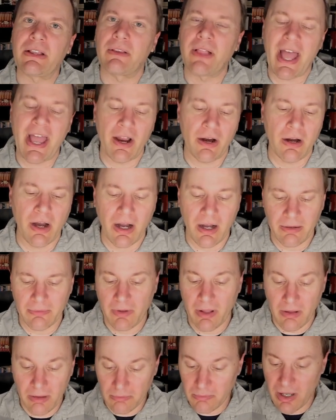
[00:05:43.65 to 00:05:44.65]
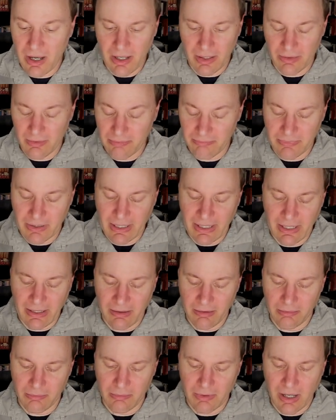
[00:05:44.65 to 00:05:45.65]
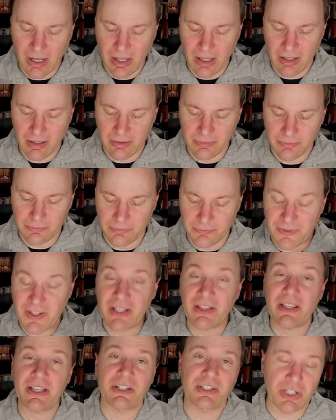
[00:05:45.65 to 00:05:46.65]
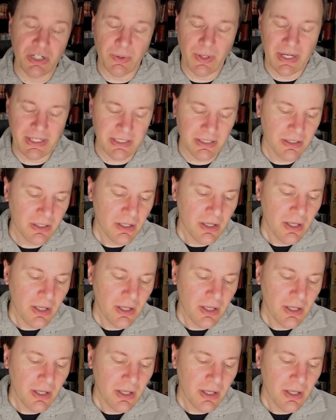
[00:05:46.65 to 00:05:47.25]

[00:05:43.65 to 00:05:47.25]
layer uh uh, uh, uh, uh, feeling to it.